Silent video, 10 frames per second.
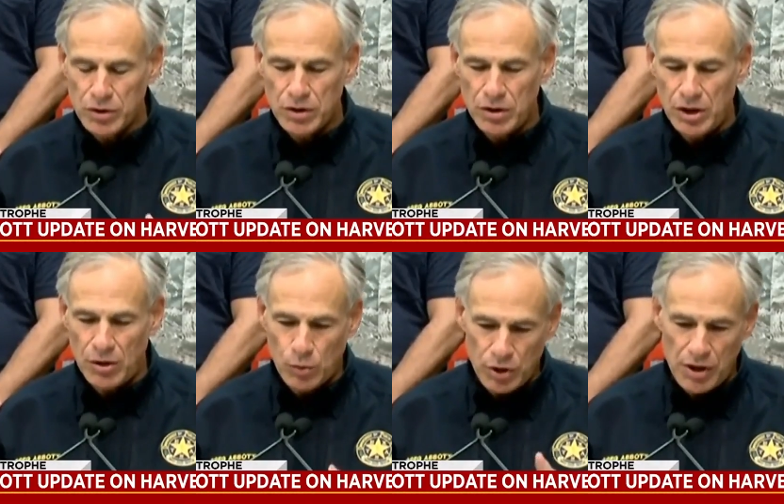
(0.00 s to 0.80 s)

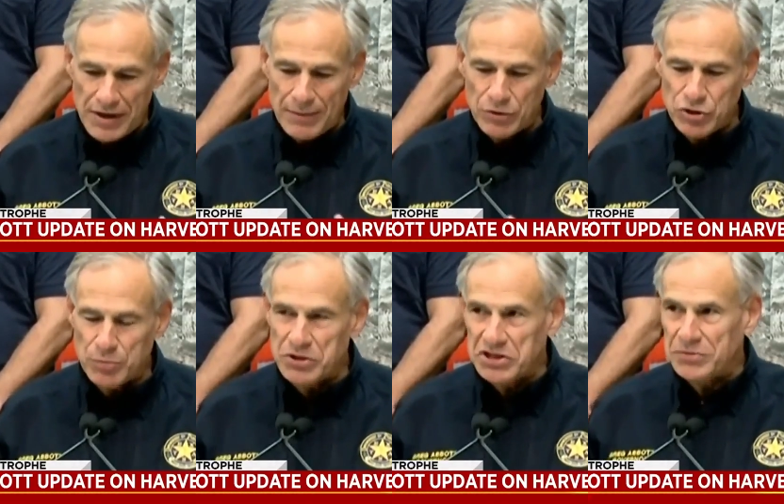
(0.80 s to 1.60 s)
uh, were unable to
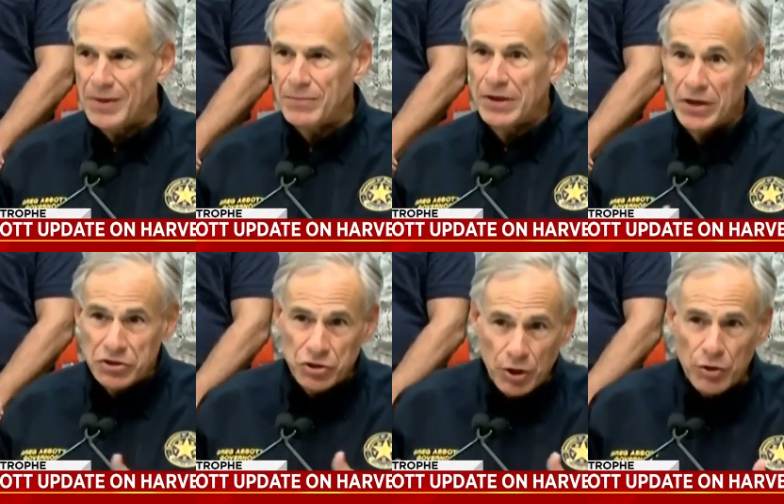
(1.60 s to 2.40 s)
participate
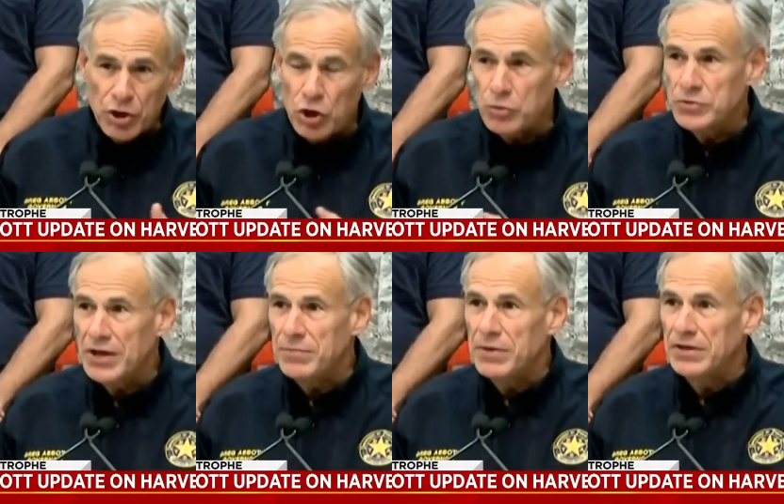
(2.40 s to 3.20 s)
because their own homes
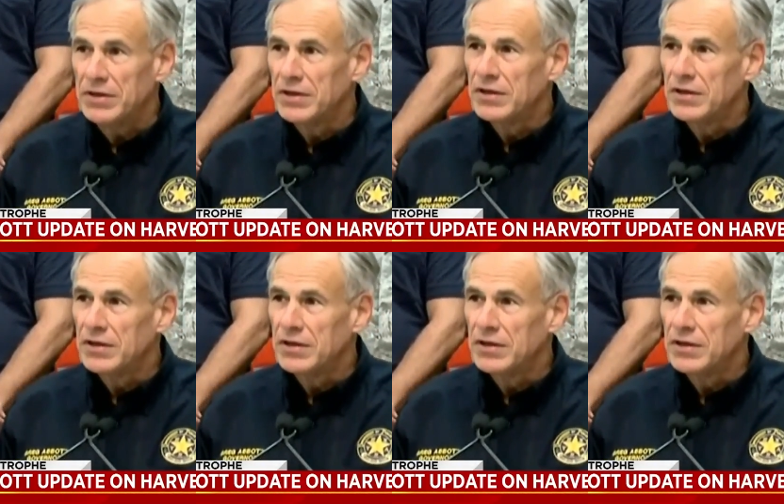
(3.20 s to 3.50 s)
had been